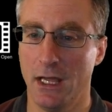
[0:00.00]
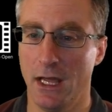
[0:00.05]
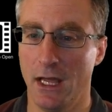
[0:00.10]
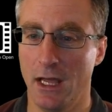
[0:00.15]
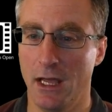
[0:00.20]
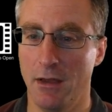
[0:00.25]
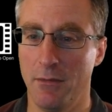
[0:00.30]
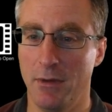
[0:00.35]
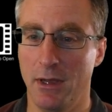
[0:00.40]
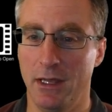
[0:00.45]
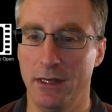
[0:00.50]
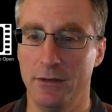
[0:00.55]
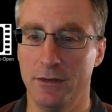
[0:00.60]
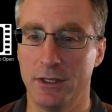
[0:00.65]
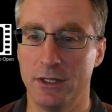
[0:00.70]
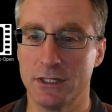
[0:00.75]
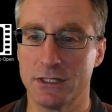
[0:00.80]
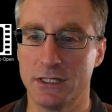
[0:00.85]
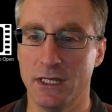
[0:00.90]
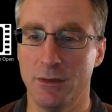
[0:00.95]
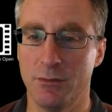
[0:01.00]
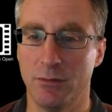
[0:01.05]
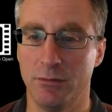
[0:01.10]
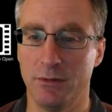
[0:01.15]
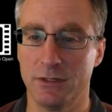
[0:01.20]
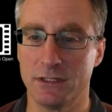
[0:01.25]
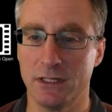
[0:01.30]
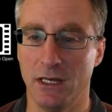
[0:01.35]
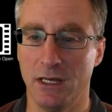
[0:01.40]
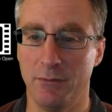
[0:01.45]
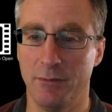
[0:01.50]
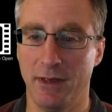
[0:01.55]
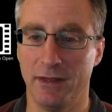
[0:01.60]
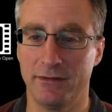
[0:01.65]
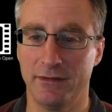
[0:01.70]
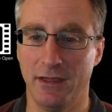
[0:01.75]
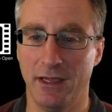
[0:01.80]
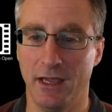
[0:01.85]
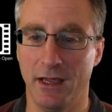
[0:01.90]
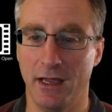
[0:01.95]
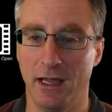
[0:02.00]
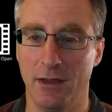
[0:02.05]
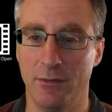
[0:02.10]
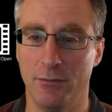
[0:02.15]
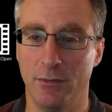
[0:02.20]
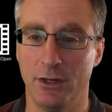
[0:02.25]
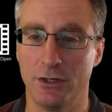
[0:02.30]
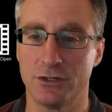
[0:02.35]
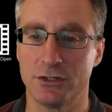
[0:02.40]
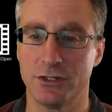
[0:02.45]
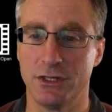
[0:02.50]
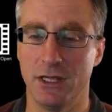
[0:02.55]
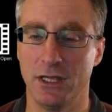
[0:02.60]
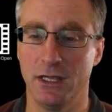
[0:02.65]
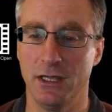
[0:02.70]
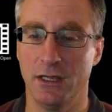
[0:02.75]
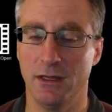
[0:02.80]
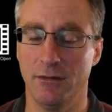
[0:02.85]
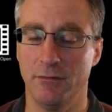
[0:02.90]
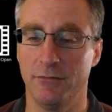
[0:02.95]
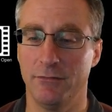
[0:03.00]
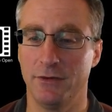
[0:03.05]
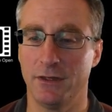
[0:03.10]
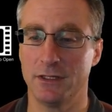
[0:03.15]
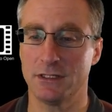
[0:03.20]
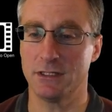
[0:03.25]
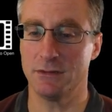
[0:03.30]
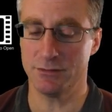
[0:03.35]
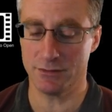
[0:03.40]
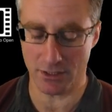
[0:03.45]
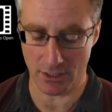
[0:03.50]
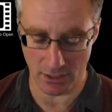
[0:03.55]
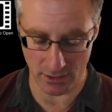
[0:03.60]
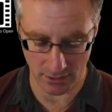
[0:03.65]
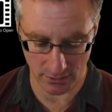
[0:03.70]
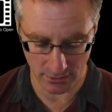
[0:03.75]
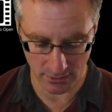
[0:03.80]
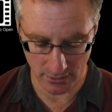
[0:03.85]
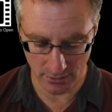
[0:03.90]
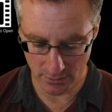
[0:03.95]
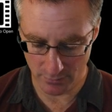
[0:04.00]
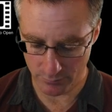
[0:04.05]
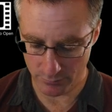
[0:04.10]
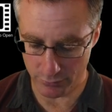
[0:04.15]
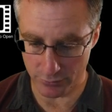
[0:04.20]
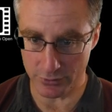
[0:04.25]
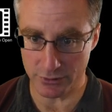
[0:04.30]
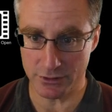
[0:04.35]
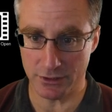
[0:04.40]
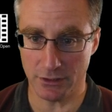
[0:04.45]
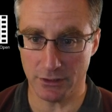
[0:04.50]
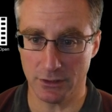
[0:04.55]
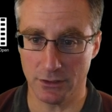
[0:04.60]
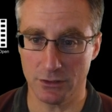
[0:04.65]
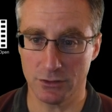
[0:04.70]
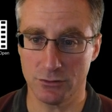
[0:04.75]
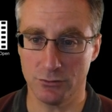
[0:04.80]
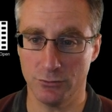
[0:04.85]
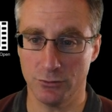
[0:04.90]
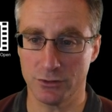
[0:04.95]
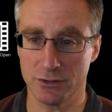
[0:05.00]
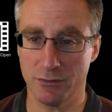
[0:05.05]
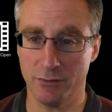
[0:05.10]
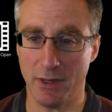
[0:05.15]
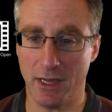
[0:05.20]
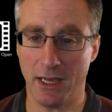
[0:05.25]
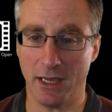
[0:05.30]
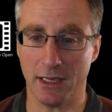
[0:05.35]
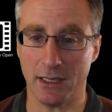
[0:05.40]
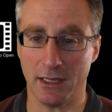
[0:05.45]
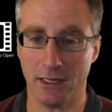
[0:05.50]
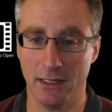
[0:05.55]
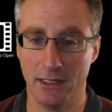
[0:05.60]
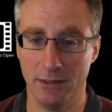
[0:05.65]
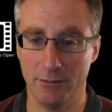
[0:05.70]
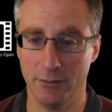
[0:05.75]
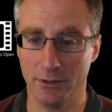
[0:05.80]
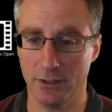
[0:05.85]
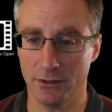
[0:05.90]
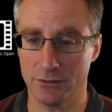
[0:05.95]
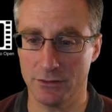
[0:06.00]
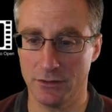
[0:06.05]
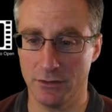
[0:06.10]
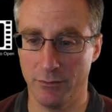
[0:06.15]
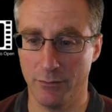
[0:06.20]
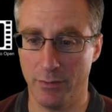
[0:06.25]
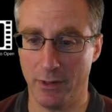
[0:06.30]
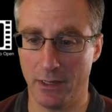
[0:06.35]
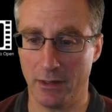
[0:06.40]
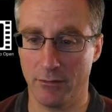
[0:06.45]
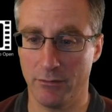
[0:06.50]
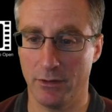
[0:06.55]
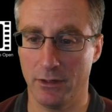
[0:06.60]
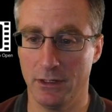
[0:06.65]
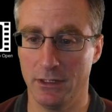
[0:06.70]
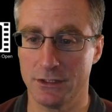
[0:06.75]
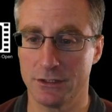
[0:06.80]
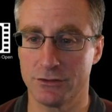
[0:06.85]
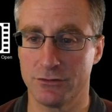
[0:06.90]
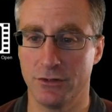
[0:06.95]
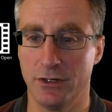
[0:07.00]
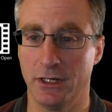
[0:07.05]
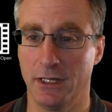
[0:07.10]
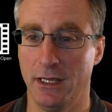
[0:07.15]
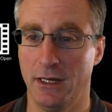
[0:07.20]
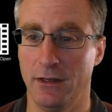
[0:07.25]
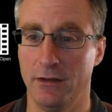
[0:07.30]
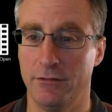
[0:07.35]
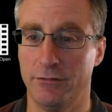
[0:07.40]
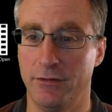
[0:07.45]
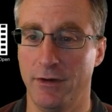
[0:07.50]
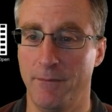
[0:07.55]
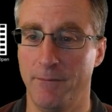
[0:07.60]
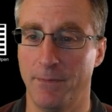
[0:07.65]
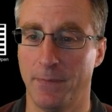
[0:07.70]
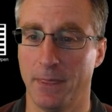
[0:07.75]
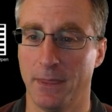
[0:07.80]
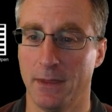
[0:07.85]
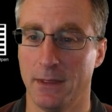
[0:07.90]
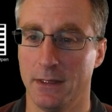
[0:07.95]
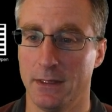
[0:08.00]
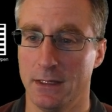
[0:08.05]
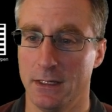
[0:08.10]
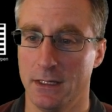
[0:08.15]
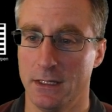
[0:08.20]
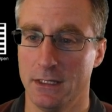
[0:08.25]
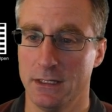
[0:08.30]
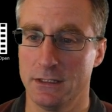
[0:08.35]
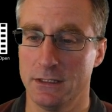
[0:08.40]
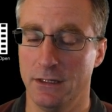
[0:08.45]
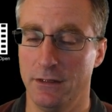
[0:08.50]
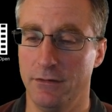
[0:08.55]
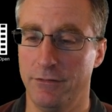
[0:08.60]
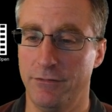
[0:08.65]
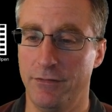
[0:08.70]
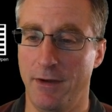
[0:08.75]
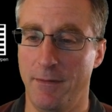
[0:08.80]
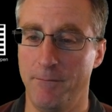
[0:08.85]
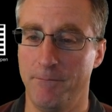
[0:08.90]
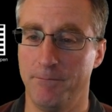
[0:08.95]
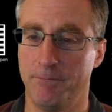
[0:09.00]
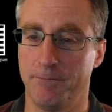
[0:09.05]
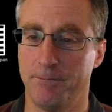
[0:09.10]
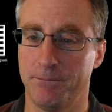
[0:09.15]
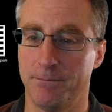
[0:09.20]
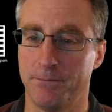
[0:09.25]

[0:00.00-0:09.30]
And you can see probably slightly better here how much the fingertips are pointing towards the back. And then we go to the back one. Let's try again at the front. So at the front,